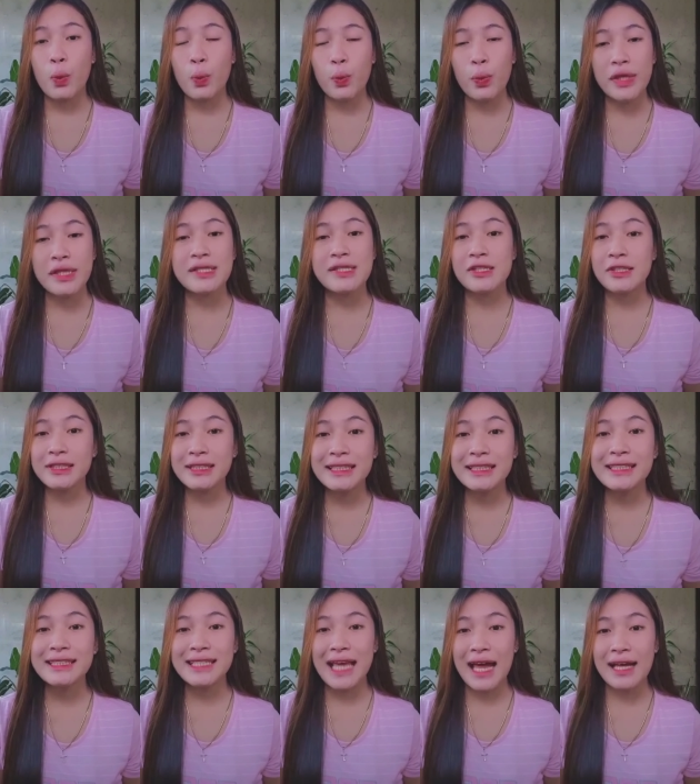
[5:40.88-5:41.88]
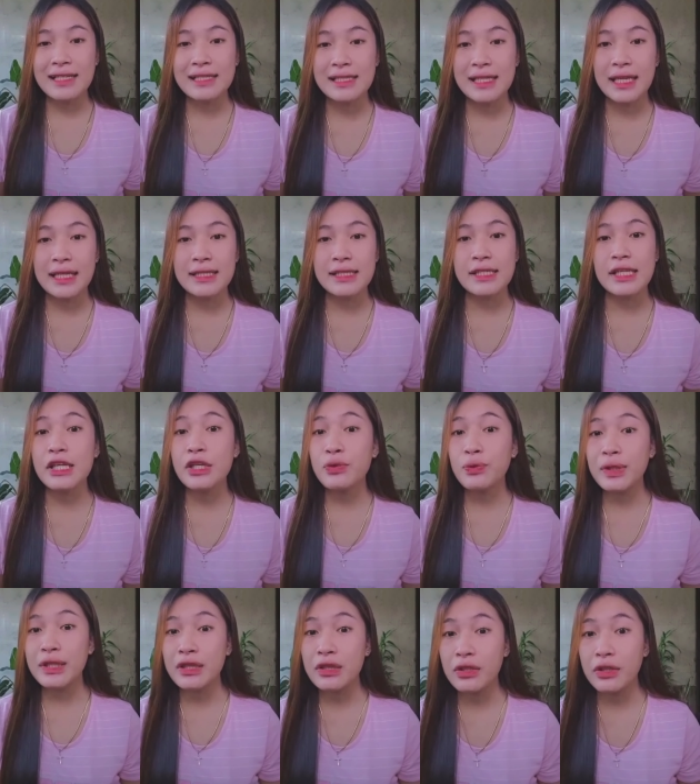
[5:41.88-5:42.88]
with certain taxes
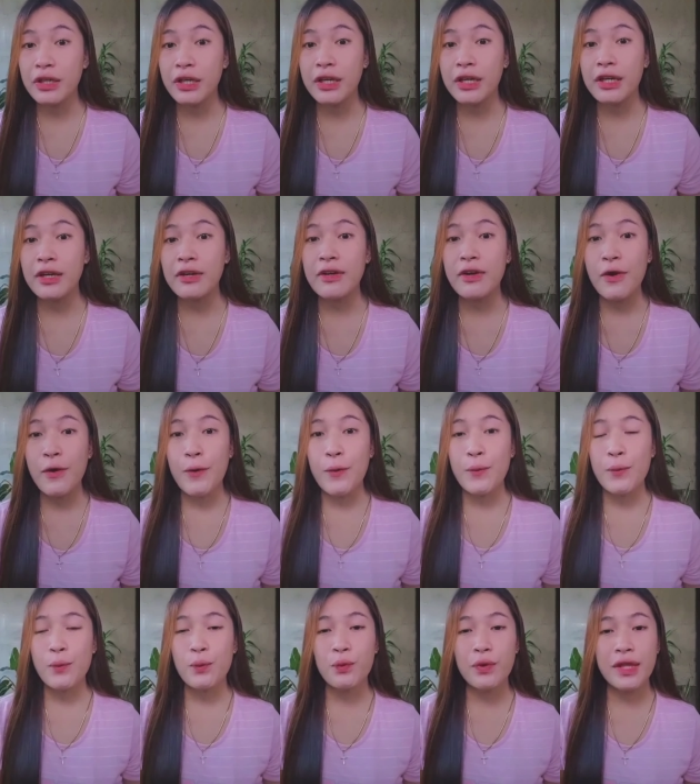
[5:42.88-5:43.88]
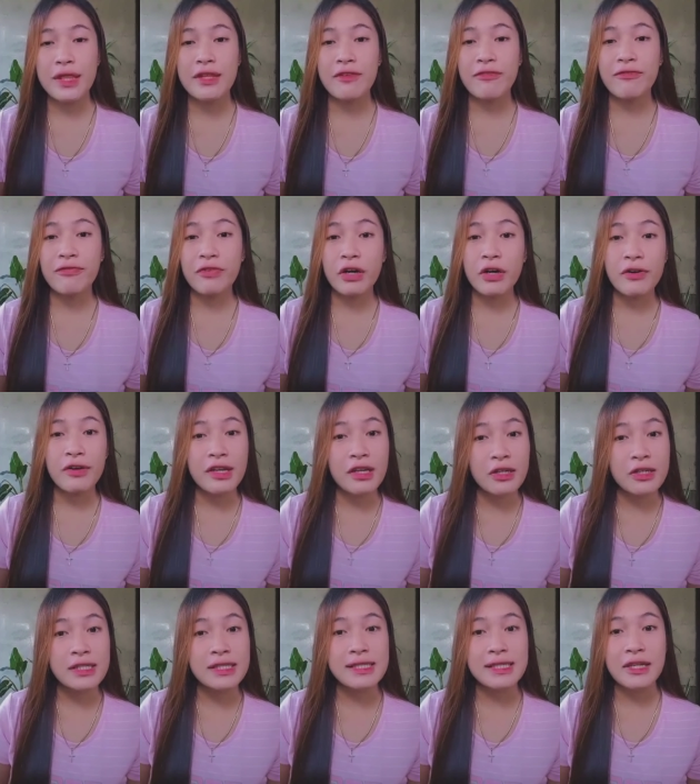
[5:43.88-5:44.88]
in return, with the
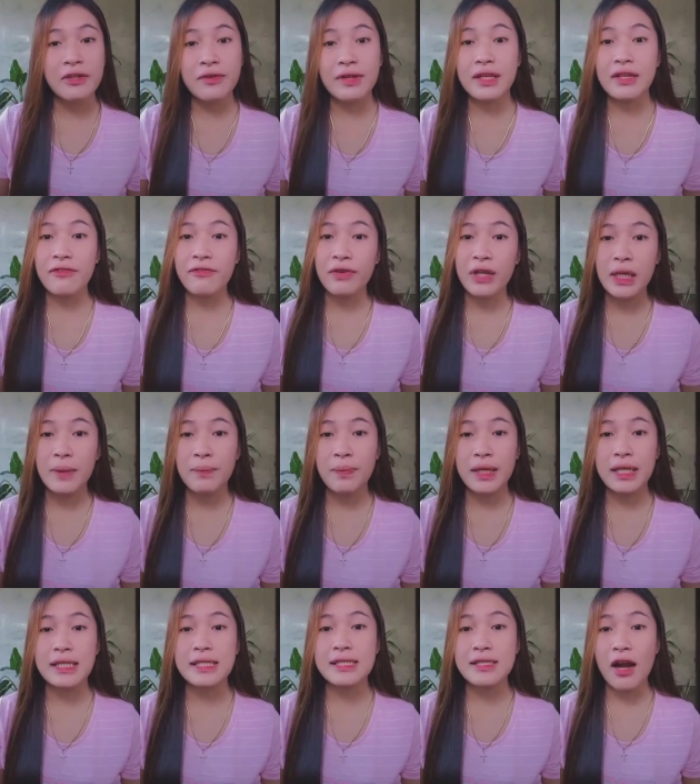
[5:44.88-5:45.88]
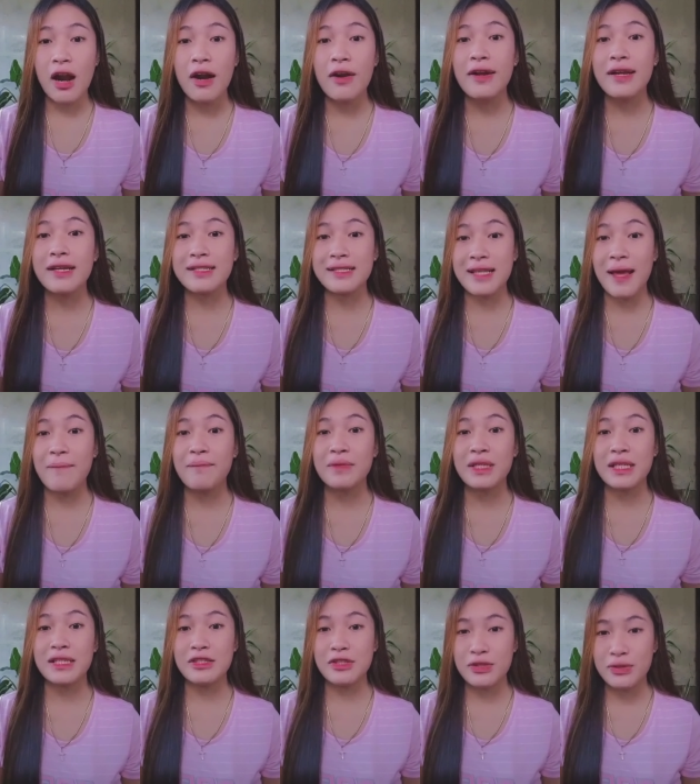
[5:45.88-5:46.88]
foreigners here in the Philippines are
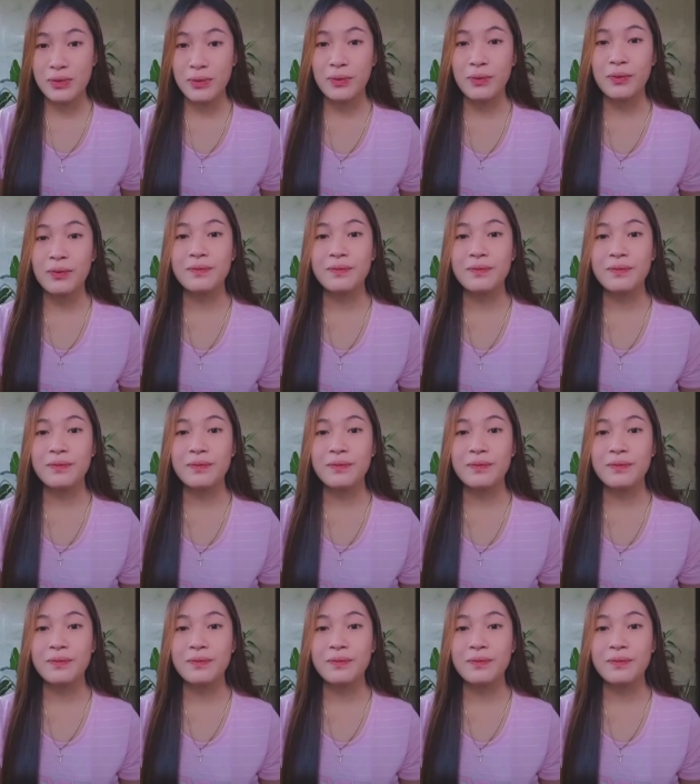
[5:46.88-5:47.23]
exempted too.